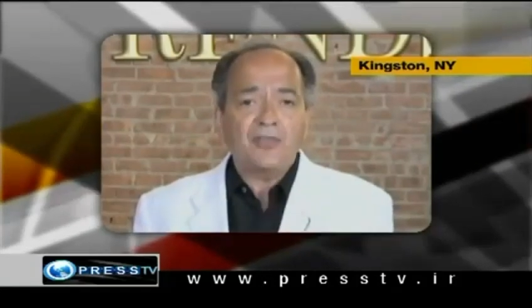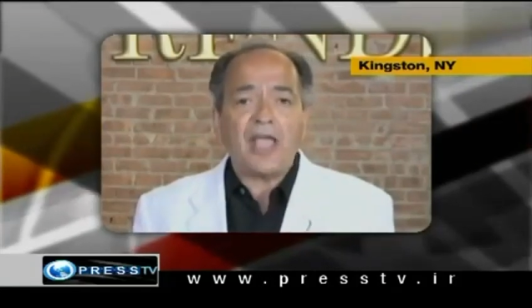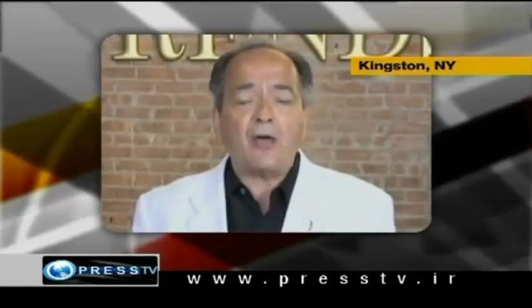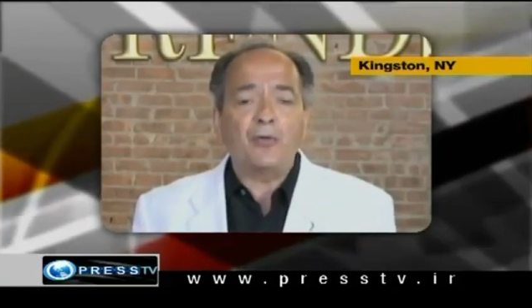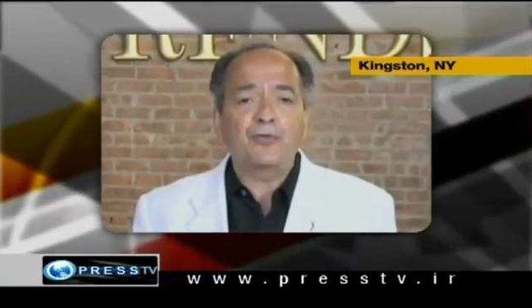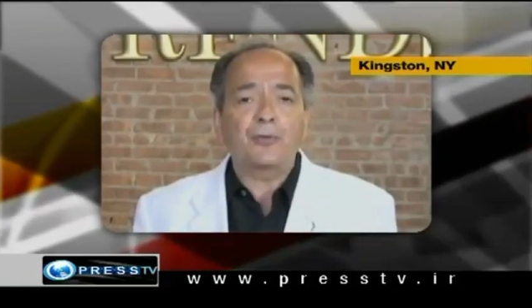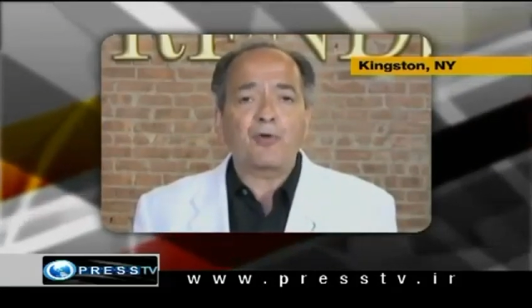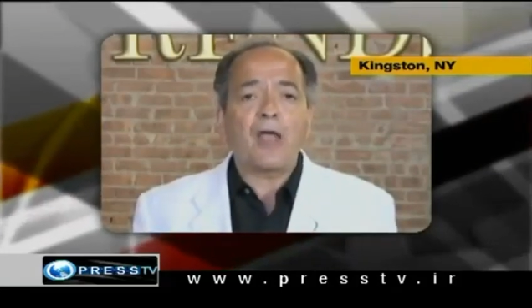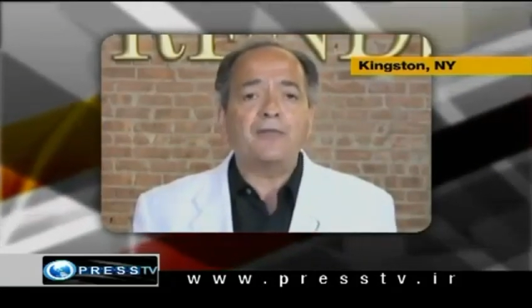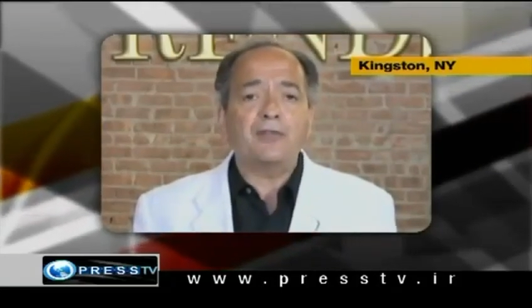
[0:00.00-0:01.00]
That was the
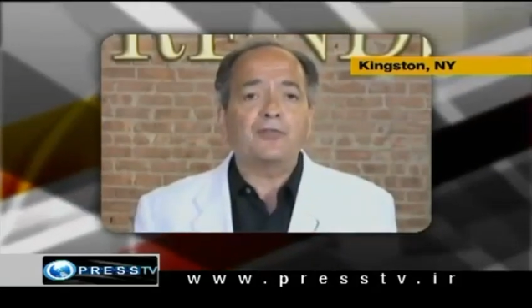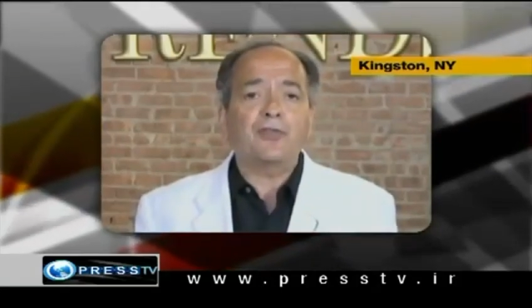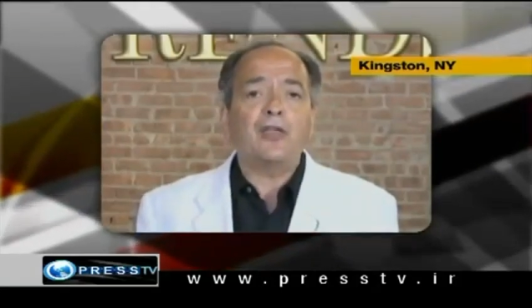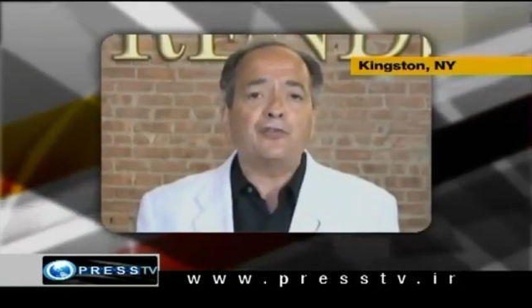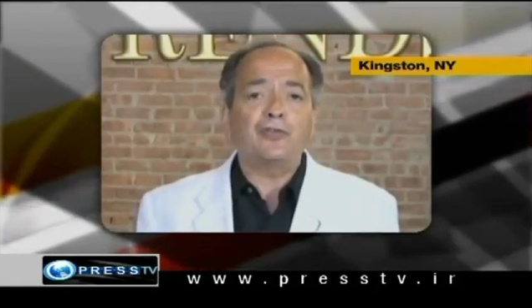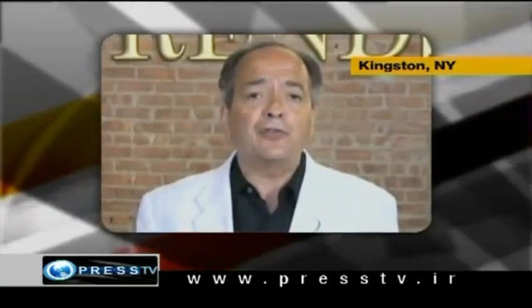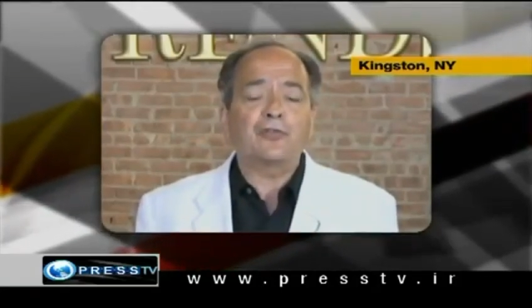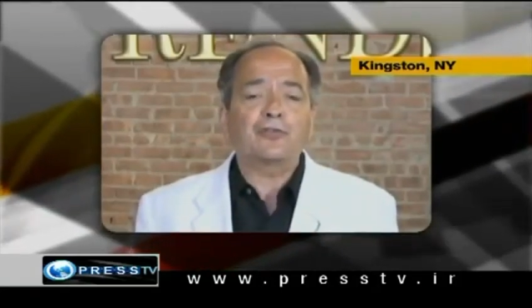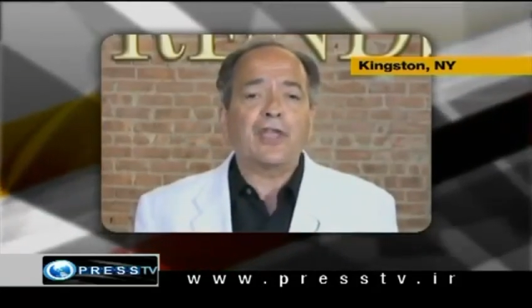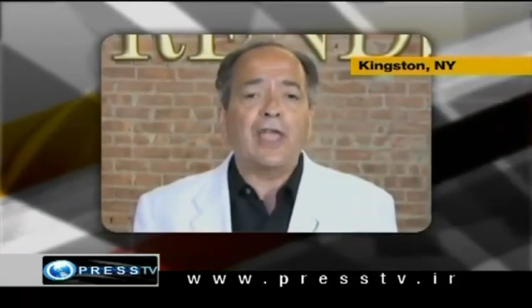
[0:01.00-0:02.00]
privatization
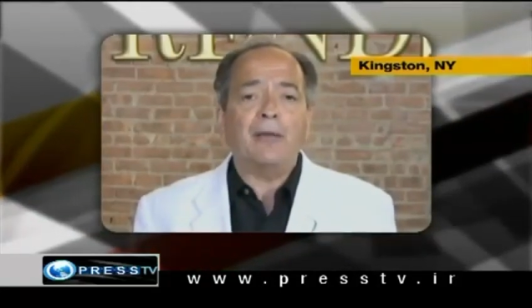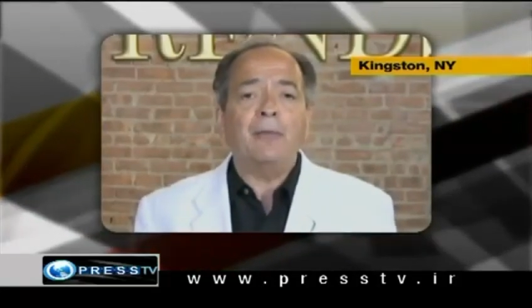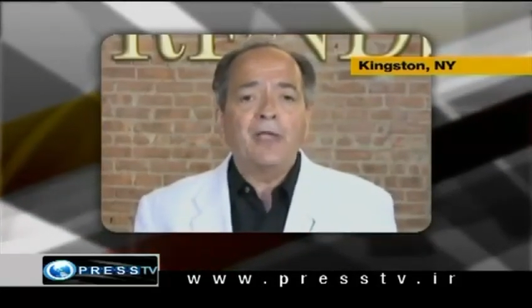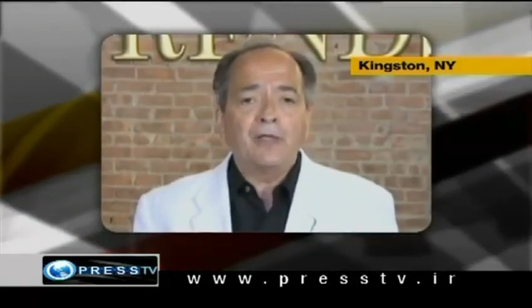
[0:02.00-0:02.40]
scam.